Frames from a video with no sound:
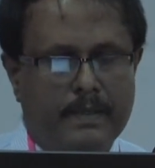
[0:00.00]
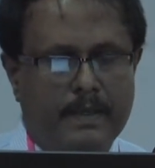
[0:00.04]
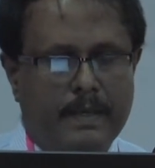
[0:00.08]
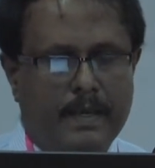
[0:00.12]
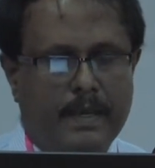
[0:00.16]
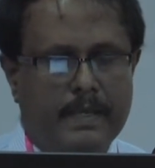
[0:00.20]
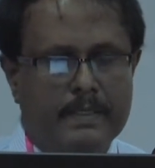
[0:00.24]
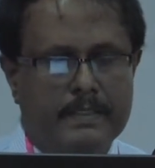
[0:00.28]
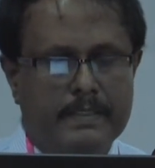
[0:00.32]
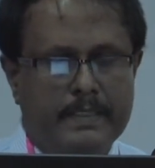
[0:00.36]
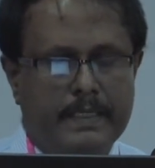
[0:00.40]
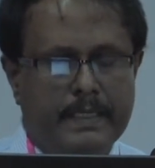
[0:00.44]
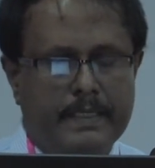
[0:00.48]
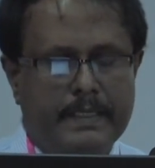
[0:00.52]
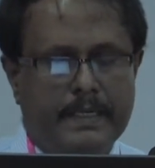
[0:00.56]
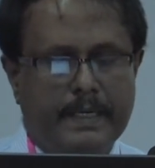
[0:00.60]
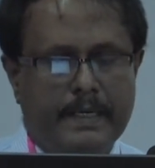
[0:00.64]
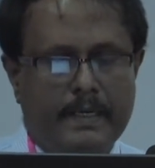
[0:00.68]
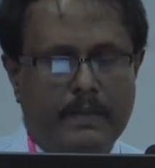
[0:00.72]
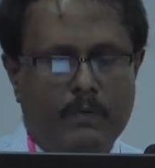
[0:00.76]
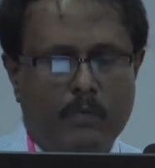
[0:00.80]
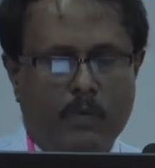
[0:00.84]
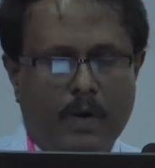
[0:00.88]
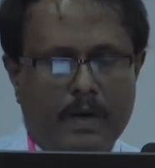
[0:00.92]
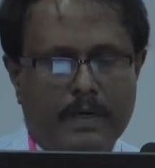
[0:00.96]
and
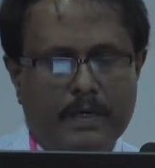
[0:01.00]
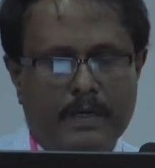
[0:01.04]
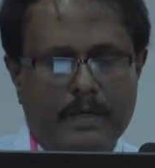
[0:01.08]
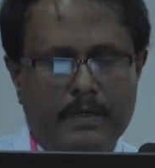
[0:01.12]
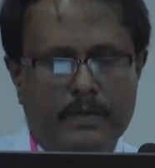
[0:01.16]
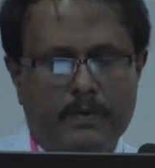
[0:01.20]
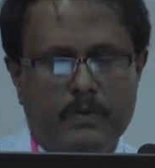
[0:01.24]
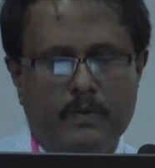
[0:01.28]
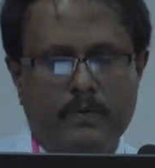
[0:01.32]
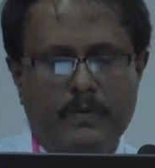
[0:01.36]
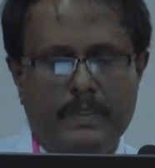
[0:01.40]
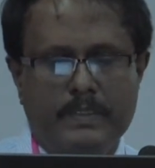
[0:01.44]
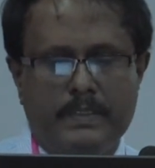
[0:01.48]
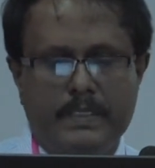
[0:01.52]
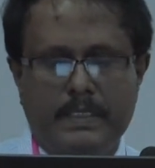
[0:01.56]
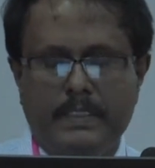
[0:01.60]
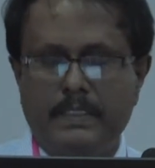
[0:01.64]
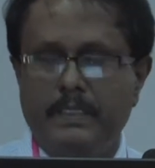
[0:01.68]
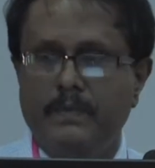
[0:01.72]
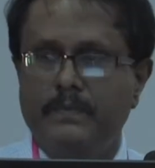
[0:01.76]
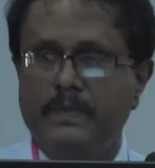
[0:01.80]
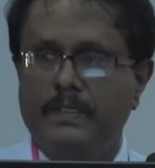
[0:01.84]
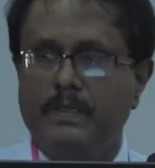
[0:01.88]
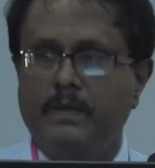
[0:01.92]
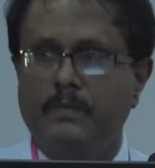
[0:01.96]
CKD 1 and 2 with
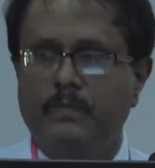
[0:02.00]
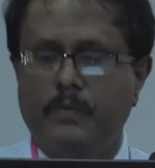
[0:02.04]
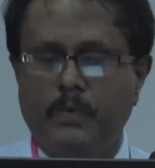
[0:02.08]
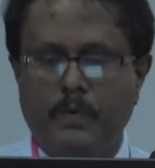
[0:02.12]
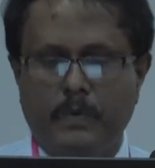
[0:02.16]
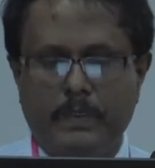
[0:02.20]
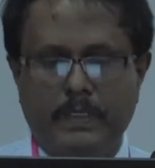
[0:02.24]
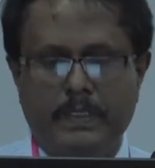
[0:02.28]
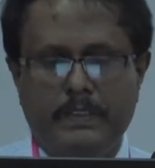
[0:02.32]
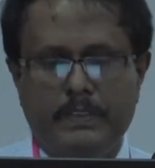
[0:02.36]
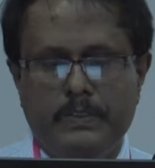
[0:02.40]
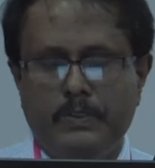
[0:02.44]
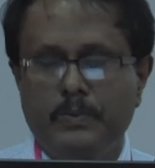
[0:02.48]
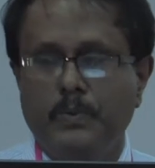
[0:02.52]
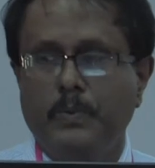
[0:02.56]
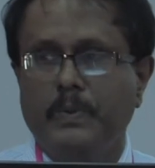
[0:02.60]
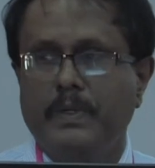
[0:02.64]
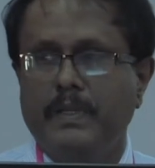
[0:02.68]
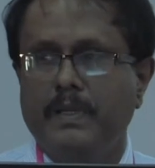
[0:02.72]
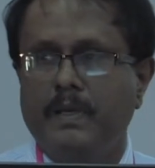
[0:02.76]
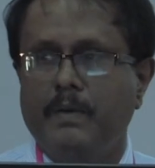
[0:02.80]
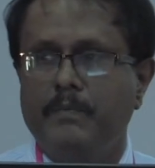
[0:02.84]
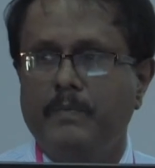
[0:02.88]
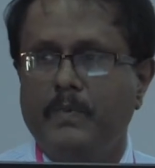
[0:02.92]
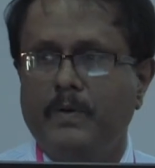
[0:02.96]
significant
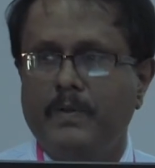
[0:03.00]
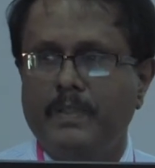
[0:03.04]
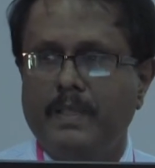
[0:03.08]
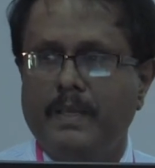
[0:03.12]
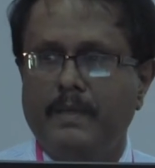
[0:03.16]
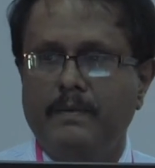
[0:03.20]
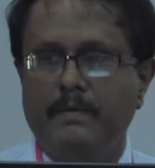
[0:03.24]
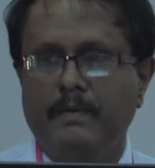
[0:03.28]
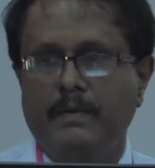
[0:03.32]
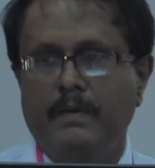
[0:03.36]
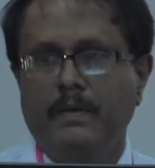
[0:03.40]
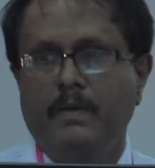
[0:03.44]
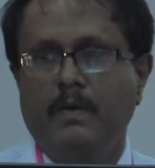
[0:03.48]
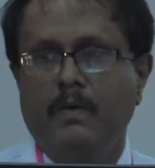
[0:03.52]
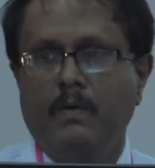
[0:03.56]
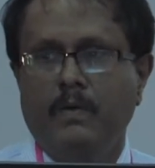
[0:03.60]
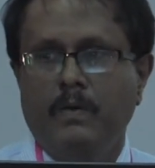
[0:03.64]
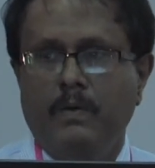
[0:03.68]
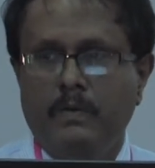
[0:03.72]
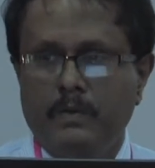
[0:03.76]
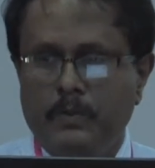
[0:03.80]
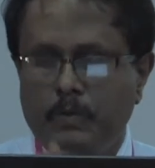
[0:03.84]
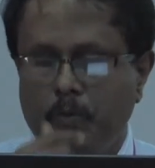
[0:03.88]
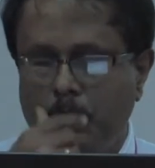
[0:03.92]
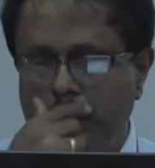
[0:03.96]
proteinuria more than
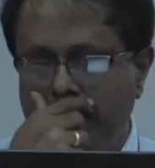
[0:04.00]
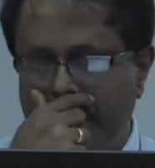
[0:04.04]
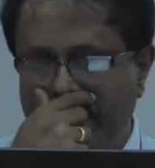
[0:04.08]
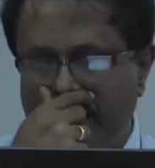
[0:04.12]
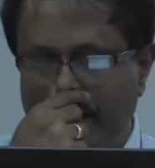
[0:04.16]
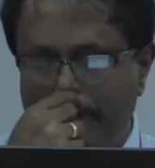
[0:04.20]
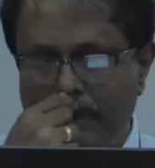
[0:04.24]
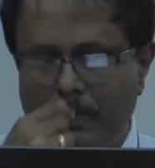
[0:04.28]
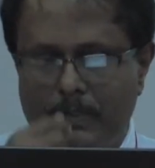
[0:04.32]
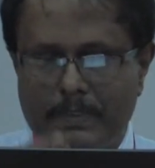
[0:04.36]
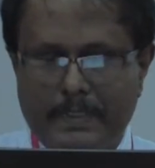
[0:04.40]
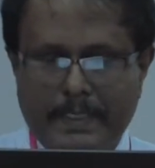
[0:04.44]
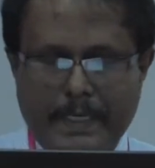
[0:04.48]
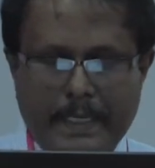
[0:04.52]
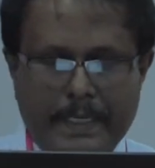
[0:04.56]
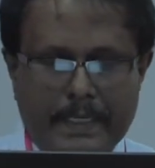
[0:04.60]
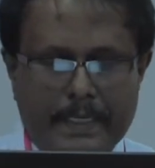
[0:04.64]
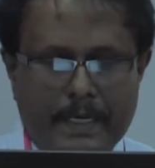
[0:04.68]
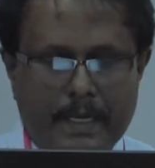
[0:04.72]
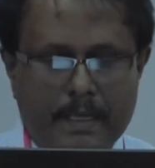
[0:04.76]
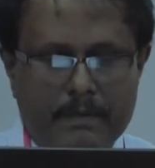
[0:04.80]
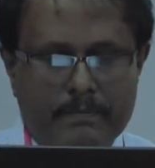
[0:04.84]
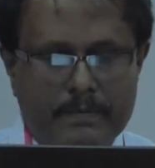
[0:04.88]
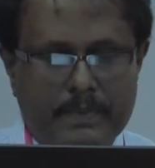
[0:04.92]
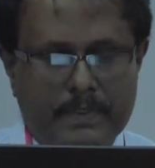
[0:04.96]
2 grams or 3
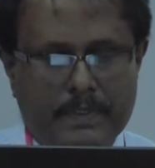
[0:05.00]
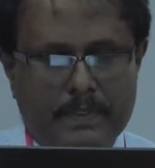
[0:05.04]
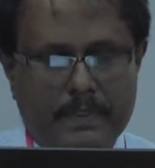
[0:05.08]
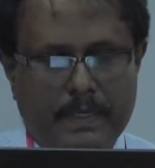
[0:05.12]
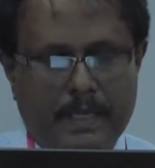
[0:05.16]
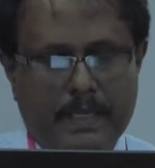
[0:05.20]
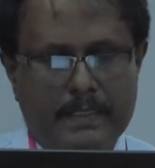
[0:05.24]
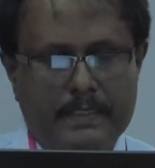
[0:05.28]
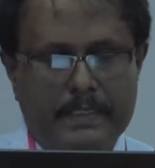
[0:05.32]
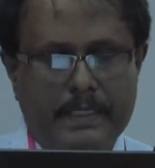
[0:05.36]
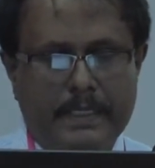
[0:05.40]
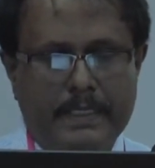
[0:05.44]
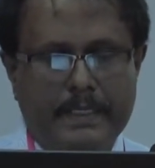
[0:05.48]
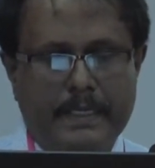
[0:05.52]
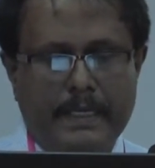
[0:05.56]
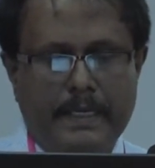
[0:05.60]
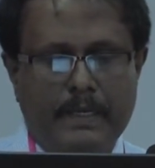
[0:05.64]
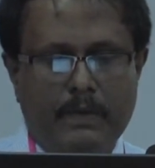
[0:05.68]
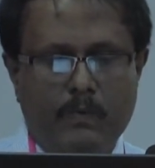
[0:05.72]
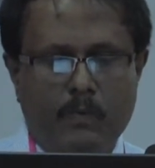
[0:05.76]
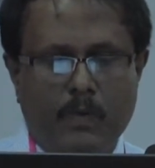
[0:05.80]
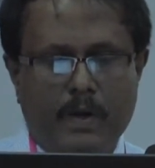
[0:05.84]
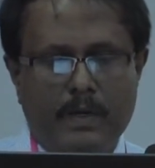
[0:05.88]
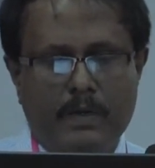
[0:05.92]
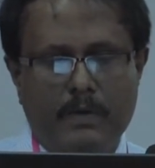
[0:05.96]
grams, and CKD
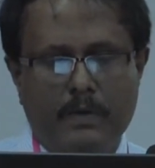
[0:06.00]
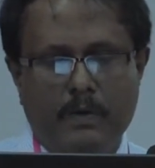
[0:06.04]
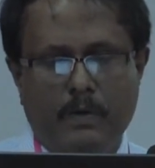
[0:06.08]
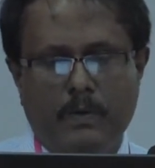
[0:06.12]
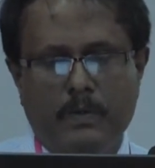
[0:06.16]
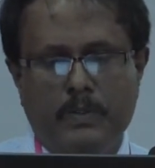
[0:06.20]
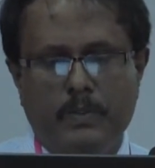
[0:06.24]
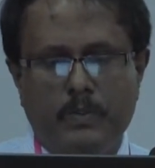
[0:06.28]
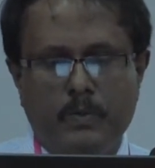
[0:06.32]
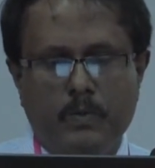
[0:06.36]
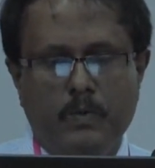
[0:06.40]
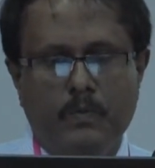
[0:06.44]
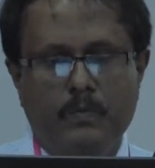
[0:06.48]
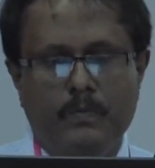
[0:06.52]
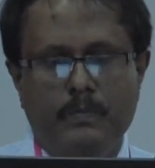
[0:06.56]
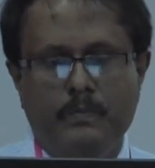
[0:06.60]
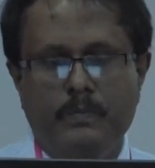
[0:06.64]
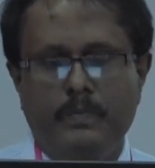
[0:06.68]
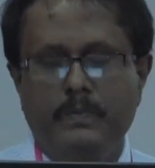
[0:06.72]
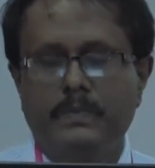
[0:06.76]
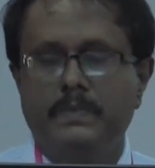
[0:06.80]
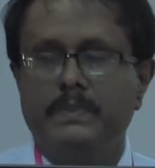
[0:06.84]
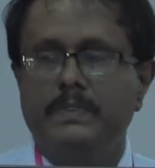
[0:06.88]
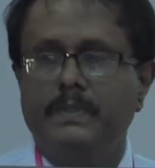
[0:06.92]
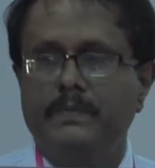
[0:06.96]
1 or 2
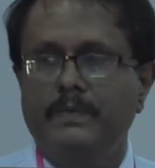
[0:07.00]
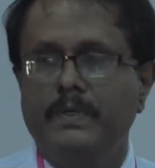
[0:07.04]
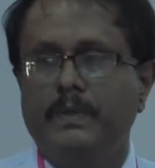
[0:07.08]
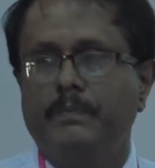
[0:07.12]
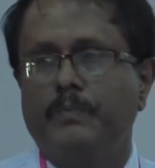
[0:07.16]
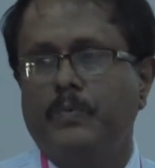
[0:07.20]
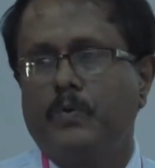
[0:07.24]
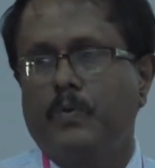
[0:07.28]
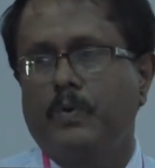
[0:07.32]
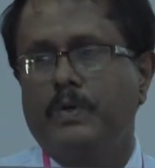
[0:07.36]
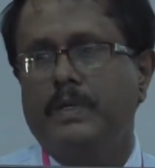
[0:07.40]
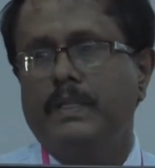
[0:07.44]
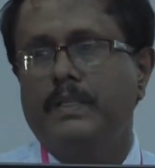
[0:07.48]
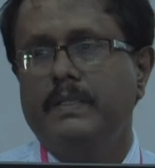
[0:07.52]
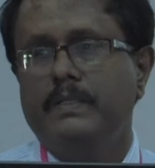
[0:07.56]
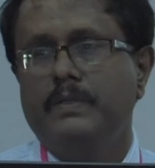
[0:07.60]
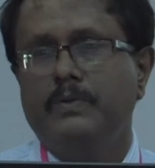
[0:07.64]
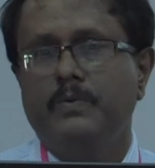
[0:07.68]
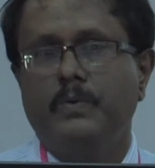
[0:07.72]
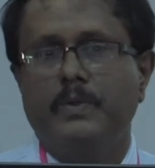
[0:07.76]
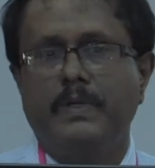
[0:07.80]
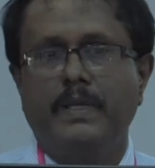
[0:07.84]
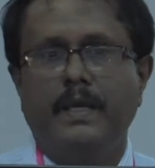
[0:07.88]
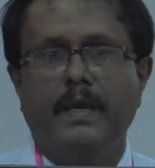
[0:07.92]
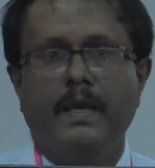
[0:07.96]
severe
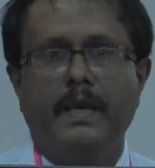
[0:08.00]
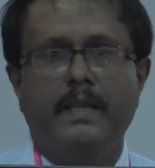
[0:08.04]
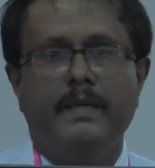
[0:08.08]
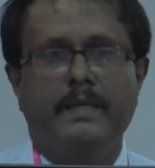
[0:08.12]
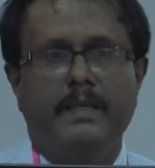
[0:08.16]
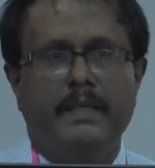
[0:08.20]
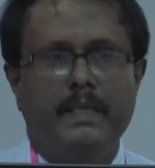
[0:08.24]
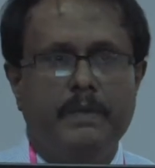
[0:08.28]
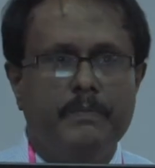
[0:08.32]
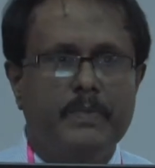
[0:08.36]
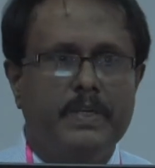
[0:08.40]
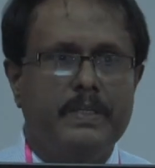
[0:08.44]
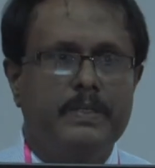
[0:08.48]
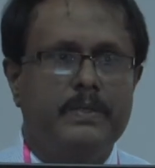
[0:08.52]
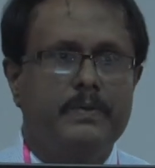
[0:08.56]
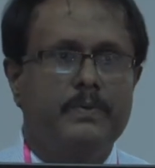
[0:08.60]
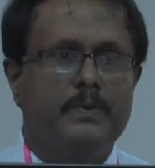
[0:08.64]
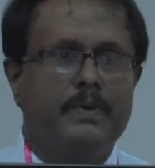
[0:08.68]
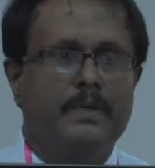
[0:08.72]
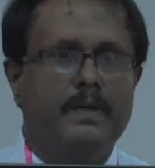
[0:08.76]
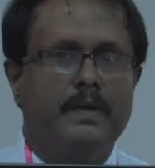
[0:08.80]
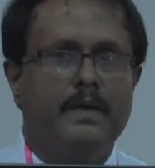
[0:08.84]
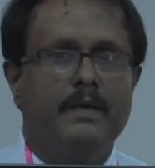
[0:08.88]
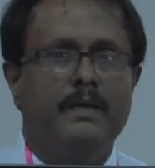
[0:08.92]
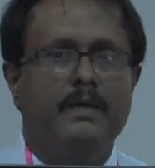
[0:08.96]
proteinuria and
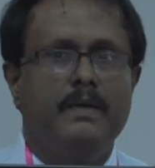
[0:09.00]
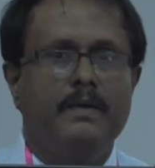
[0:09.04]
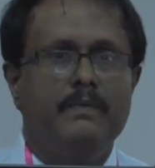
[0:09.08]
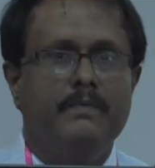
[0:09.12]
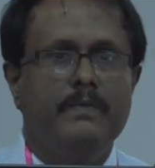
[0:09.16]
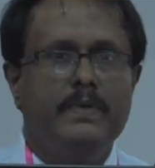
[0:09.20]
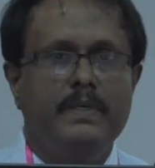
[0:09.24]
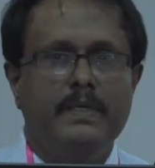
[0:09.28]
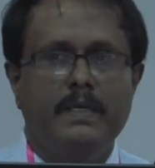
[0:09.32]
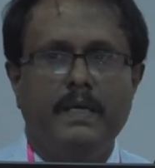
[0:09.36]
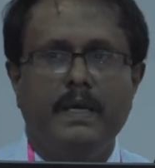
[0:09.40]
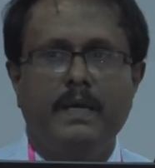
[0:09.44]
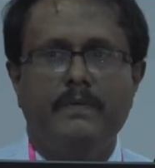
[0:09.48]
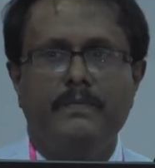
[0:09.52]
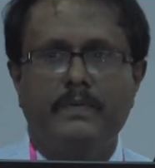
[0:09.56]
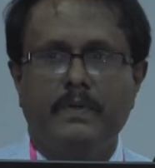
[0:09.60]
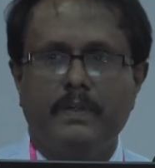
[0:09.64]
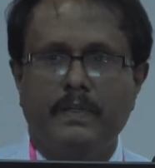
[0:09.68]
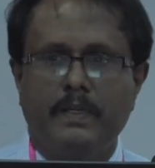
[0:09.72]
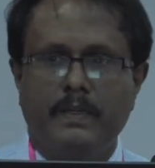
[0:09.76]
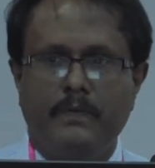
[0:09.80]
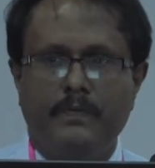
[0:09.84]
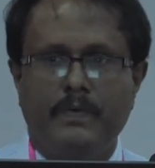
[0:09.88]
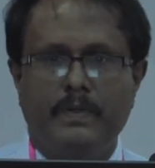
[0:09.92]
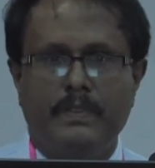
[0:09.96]
hematuria, we have to
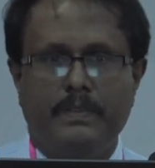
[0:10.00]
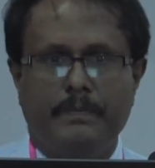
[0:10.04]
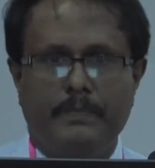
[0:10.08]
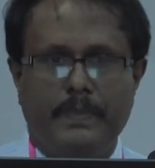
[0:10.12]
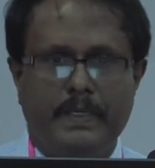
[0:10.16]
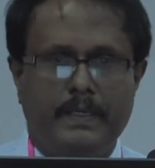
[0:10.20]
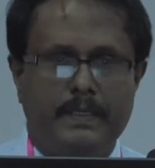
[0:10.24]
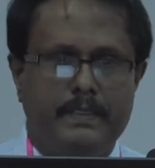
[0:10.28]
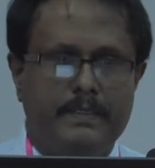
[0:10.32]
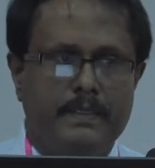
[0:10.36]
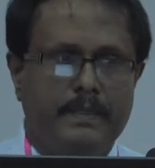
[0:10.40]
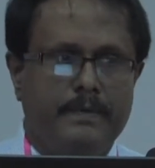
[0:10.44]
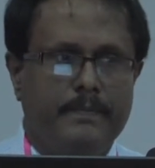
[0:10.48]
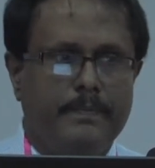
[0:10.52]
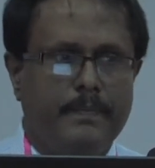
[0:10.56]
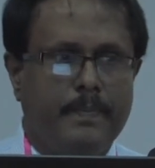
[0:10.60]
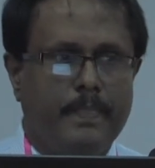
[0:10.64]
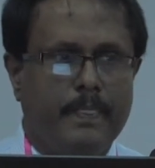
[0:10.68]
refer the patient.